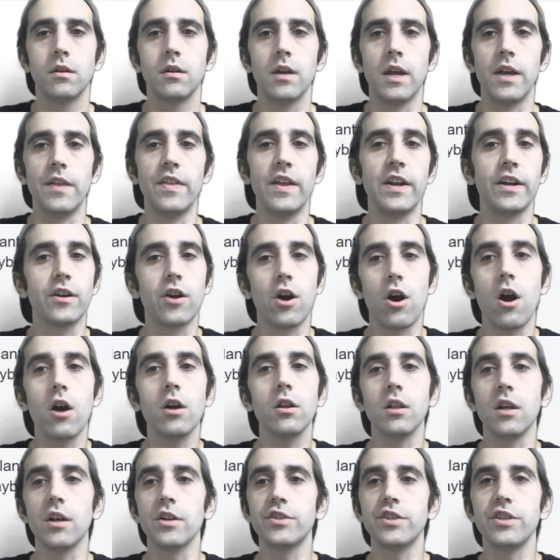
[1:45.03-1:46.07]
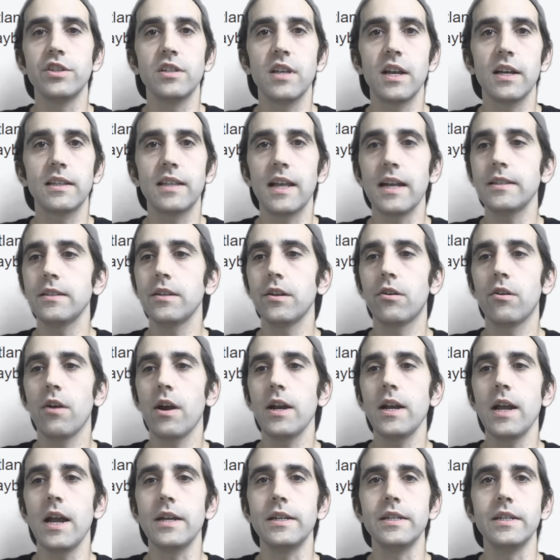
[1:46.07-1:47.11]
And then Carla, she's like, "That's a
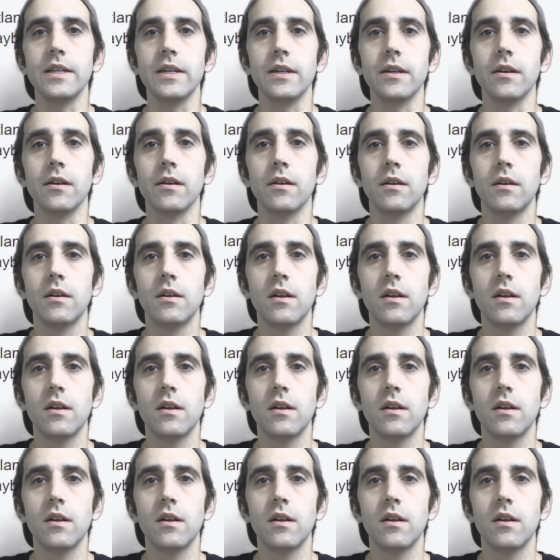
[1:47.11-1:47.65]
great idea.